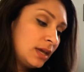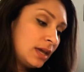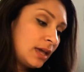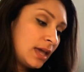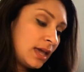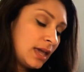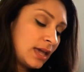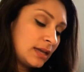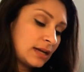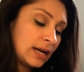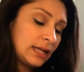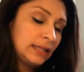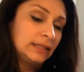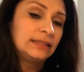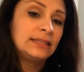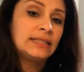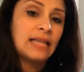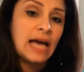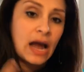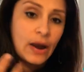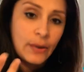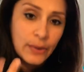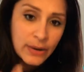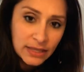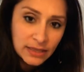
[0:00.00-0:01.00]
and
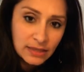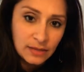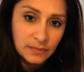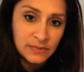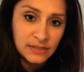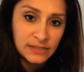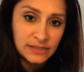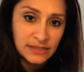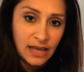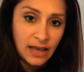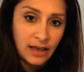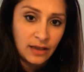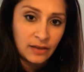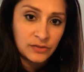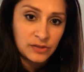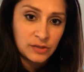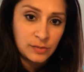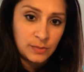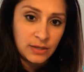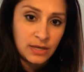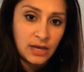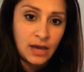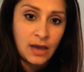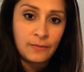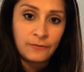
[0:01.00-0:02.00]
allowing themselves to
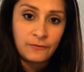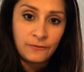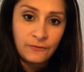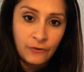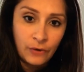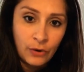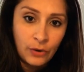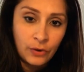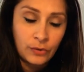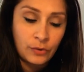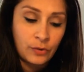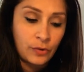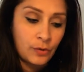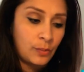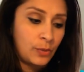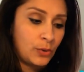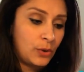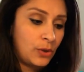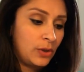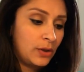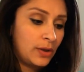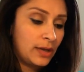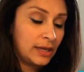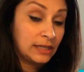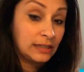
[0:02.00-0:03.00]
become
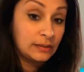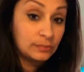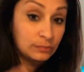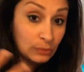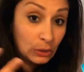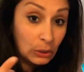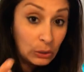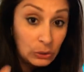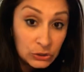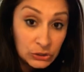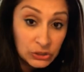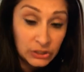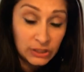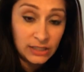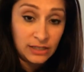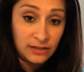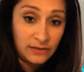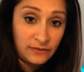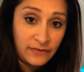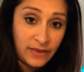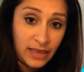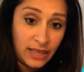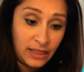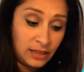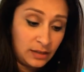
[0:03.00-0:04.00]
vulnerable and emotionally
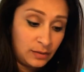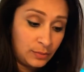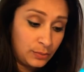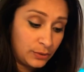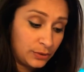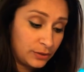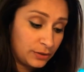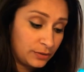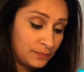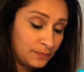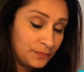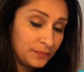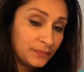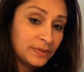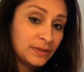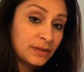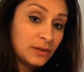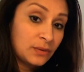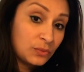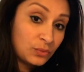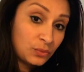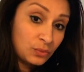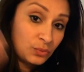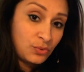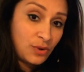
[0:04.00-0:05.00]
available
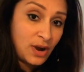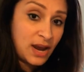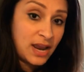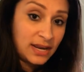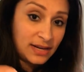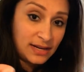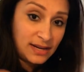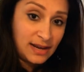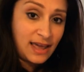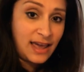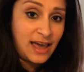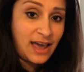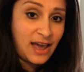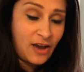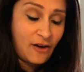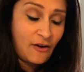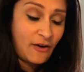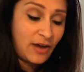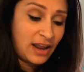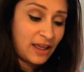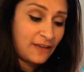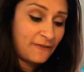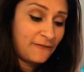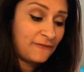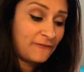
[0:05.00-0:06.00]
right now.
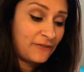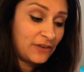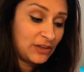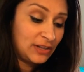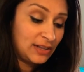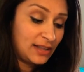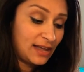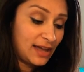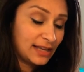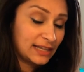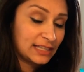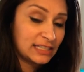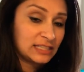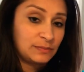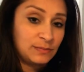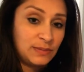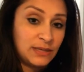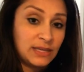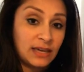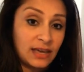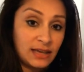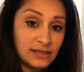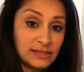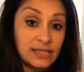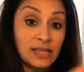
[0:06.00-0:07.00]
And I feel like it's
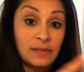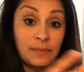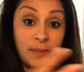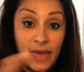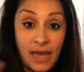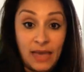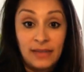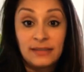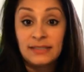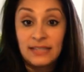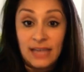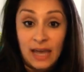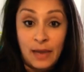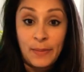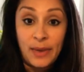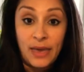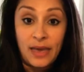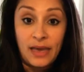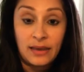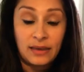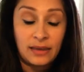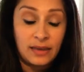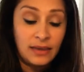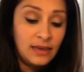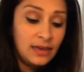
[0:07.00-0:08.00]
because of the
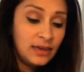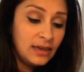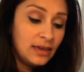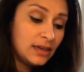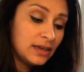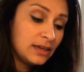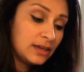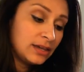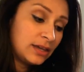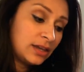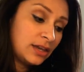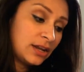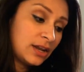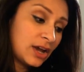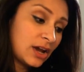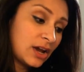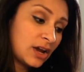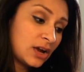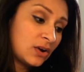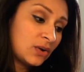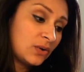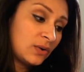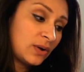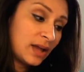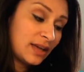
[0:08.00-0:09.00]
pandemic.
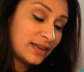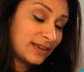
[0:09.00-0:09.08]
Again,